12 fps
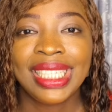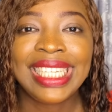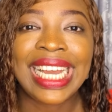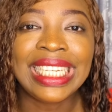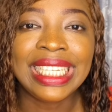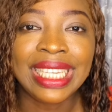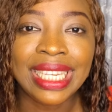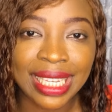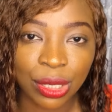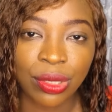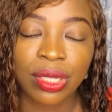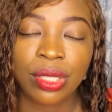that
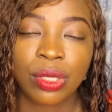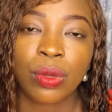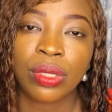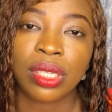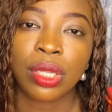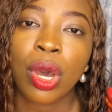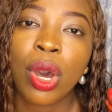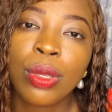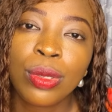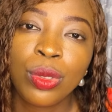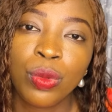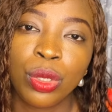need to see this content.
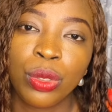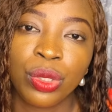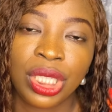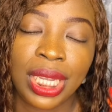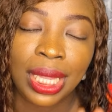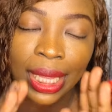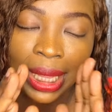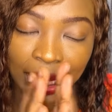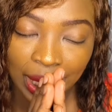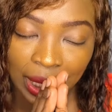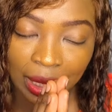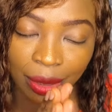Also the world to share.
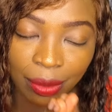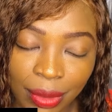Thank you.